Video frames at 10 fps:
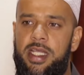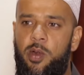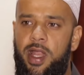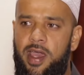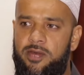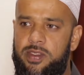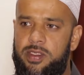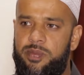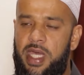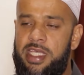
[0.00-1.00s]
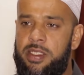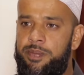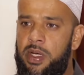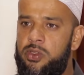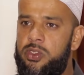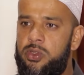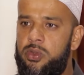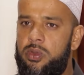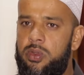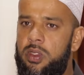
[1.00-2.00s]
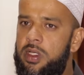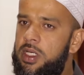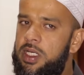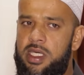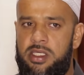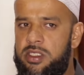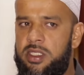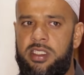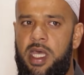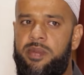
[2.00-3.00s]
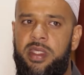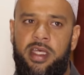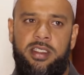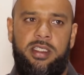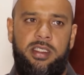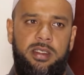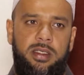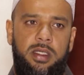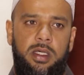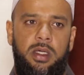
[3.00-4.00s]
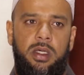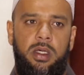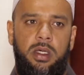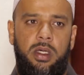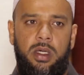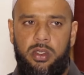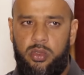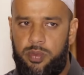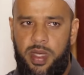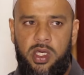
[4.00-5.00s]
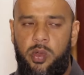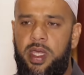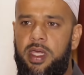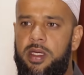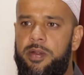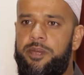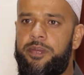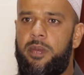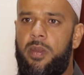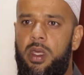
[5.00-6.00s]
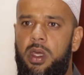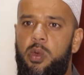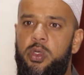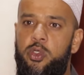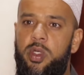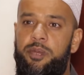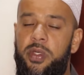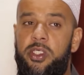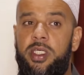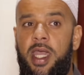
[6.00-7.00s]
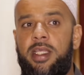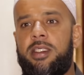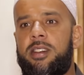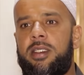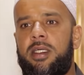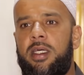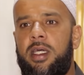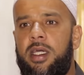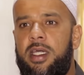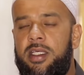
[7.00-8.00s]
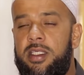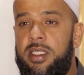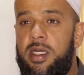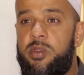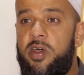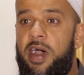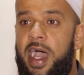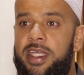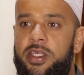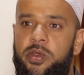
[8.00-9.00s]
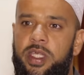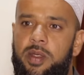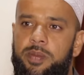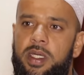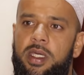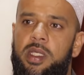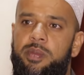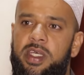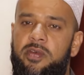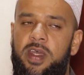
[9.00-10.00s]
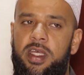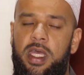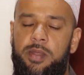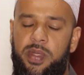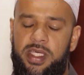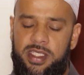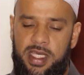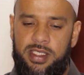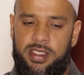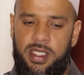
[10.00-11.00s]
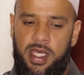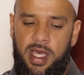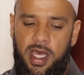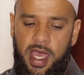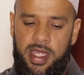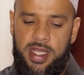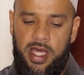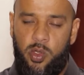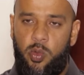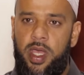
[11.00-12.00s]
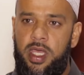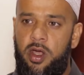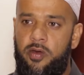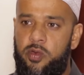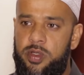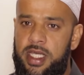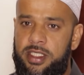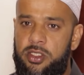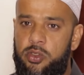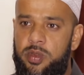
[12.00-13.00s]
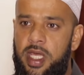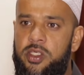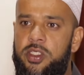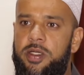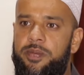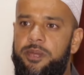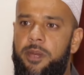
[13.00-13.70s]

in our lives, as opposed to it's just a dust to make quick. We should appreciate it in terms of hydrotherapy. It, it presents another way of connecting to nature,